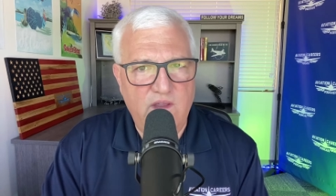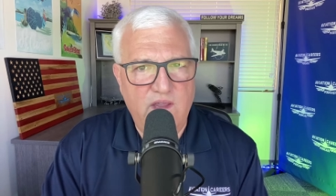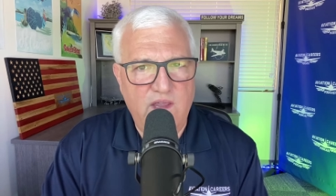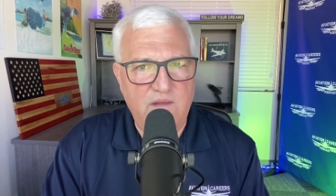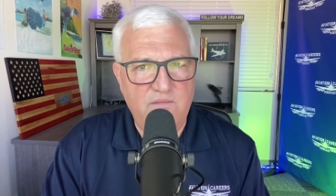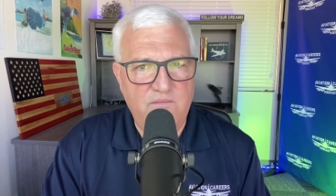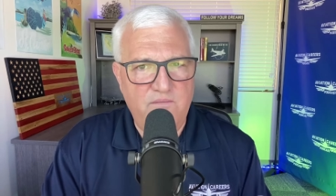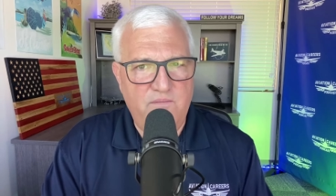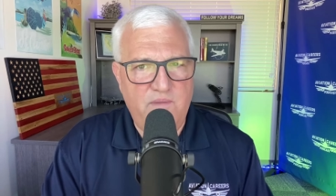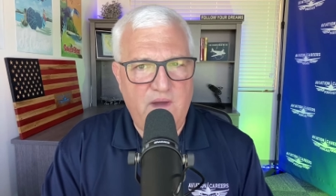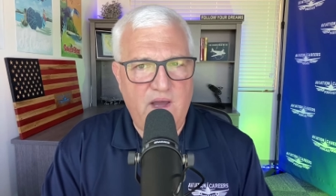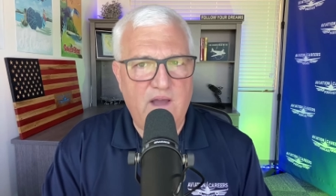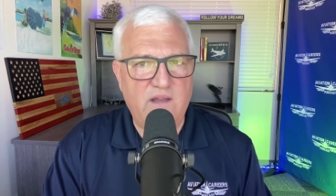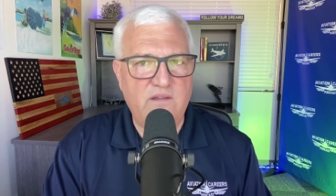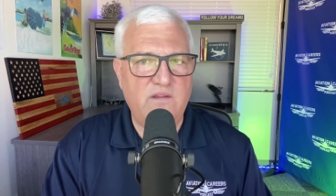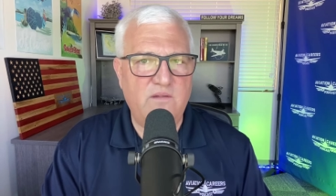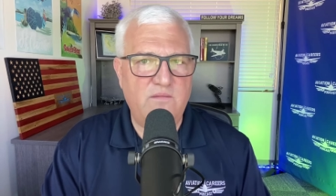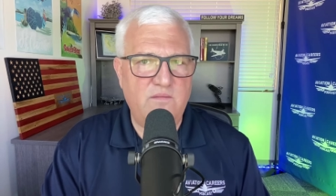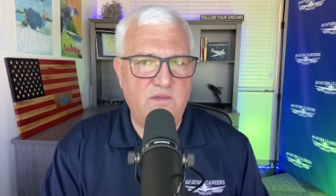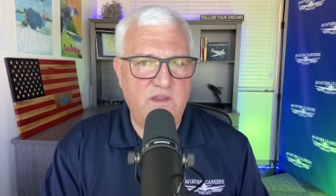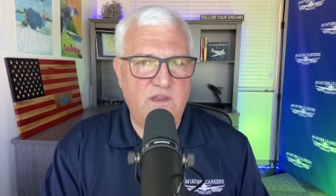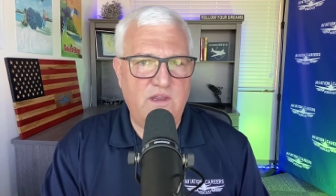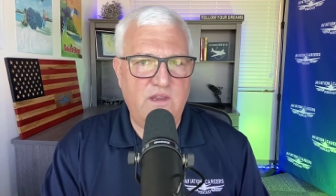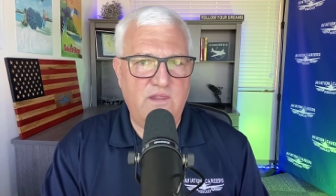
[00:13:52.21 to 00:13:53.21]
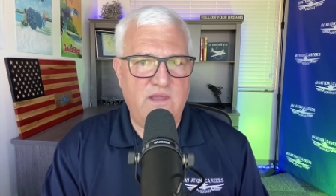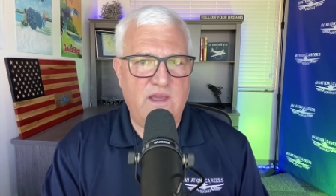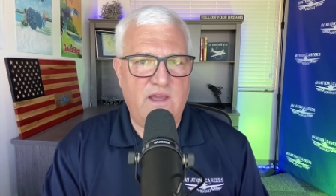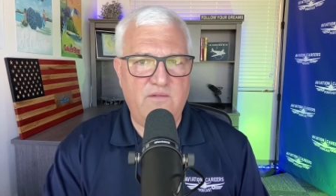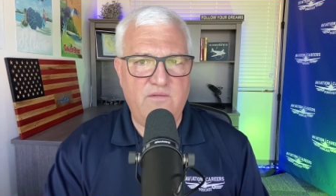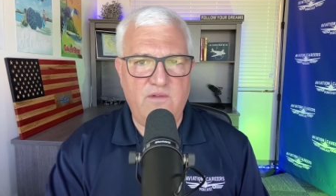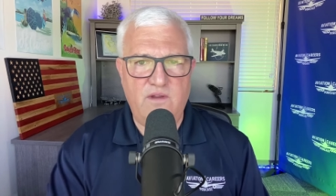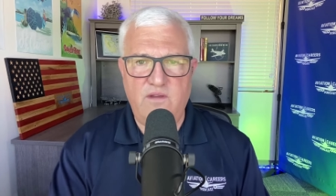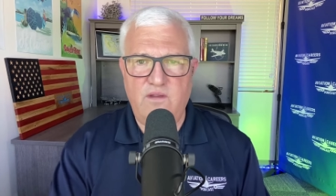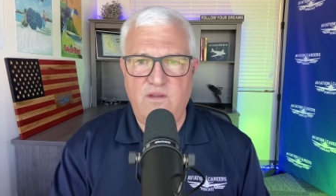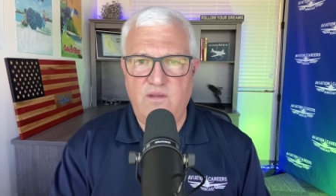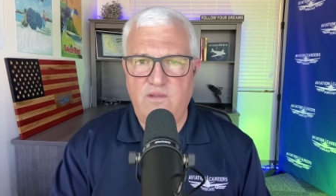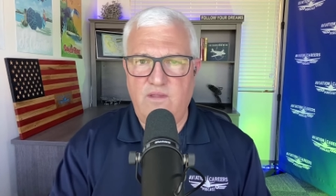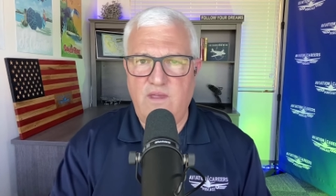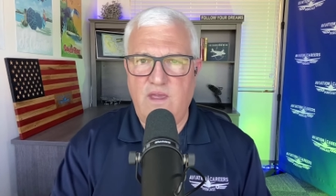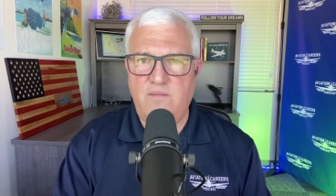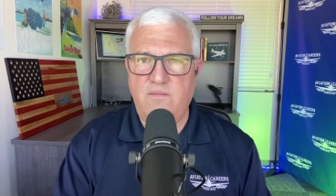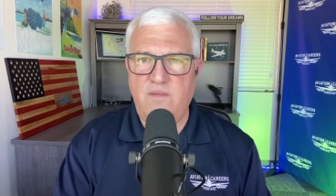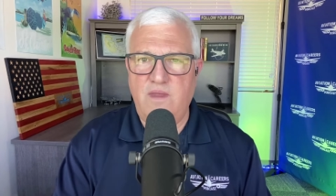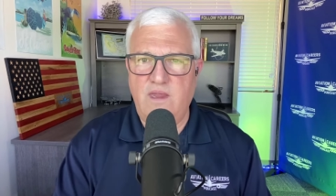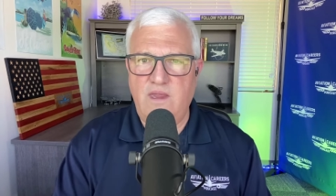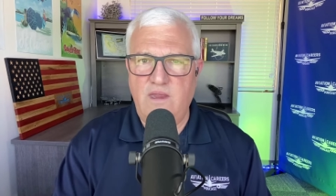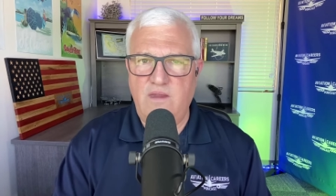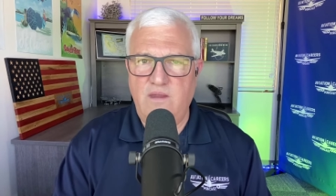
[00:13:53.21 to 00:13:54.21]
and possibly that
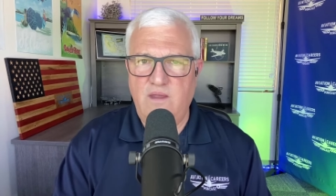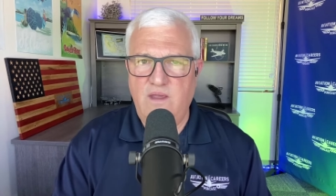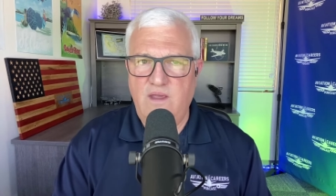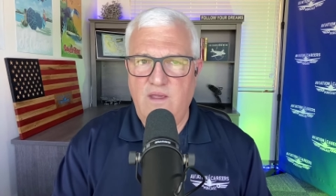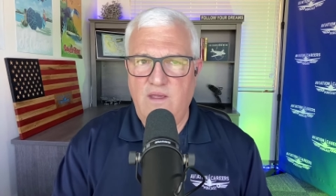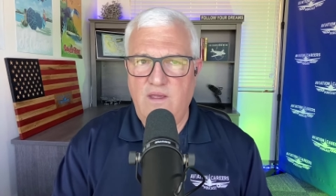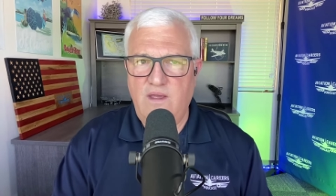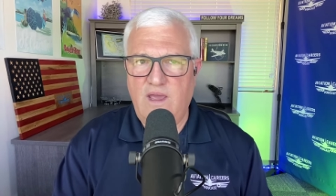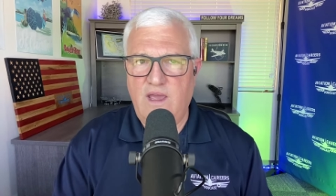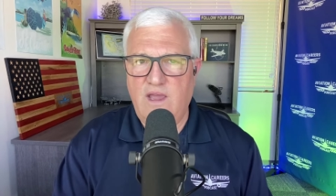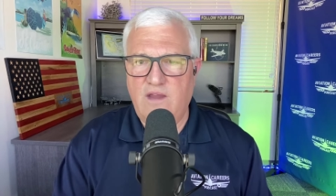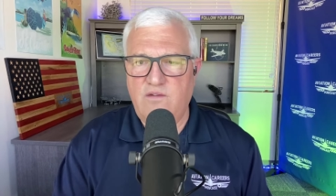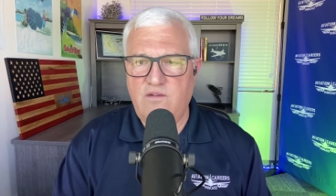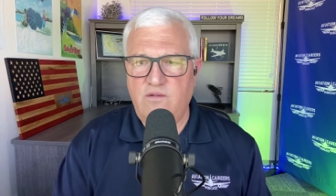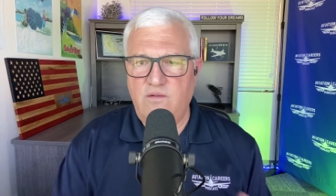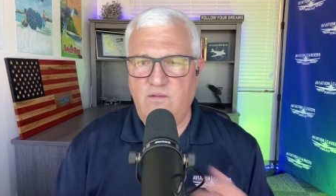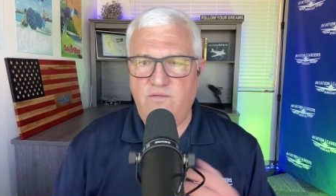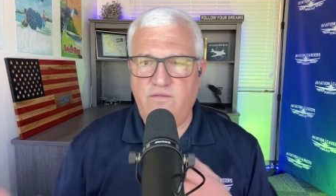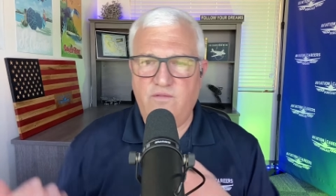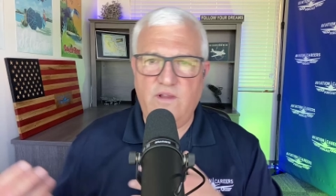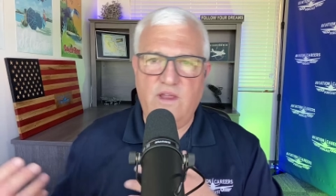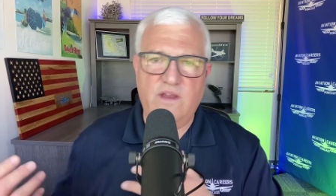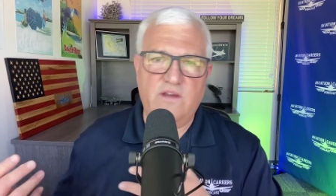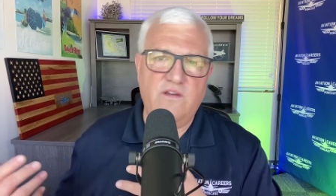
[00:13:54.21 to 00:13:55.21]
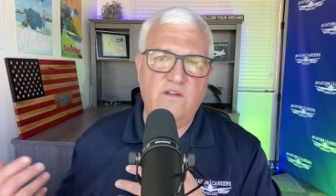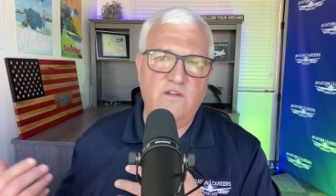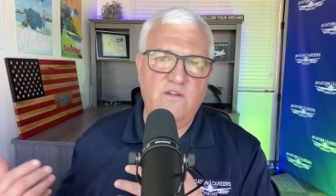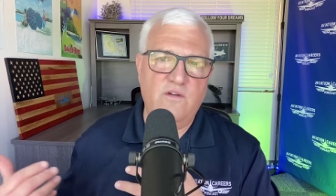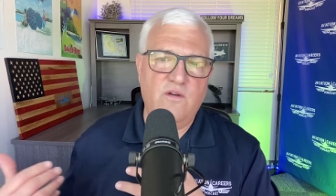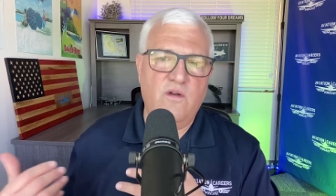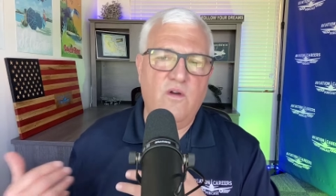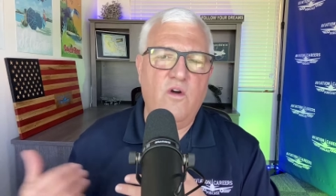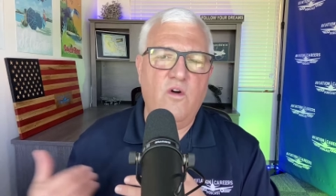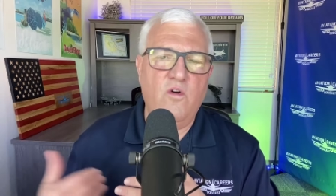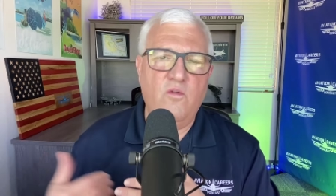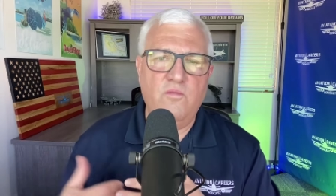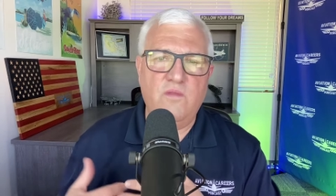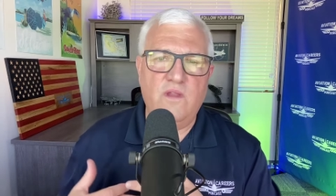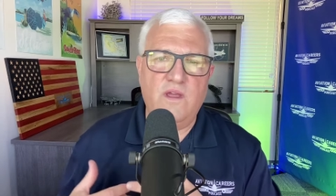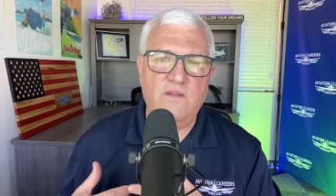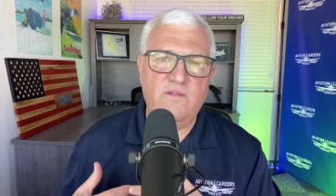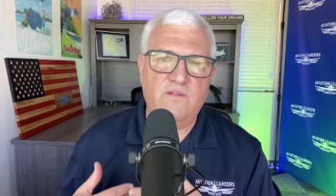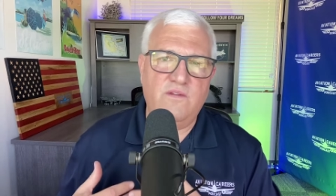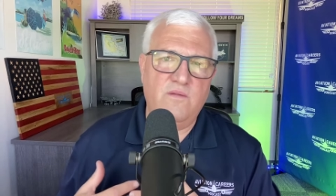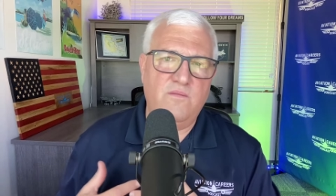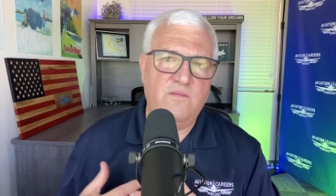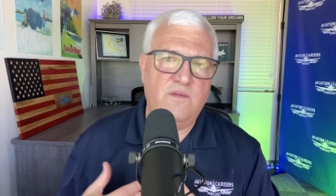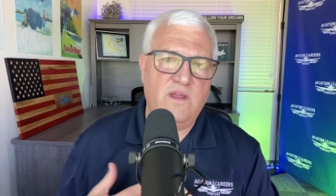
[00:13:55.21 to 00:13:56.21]
may actually reflect in your home life
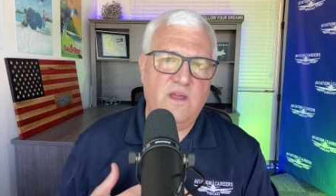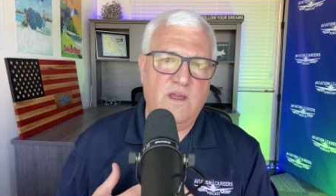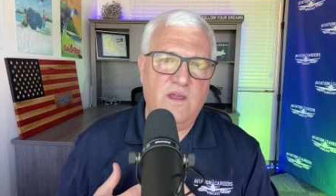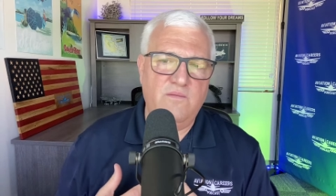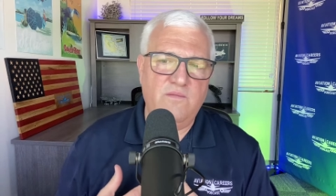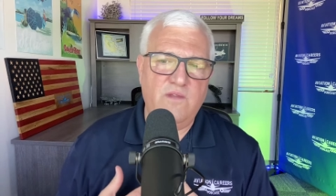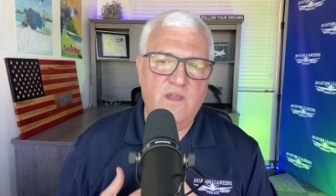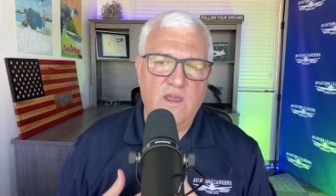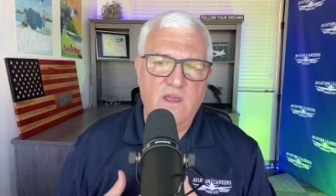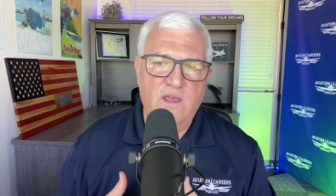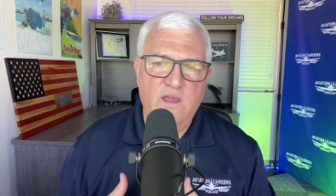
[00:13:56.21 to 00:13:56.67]
sometimes.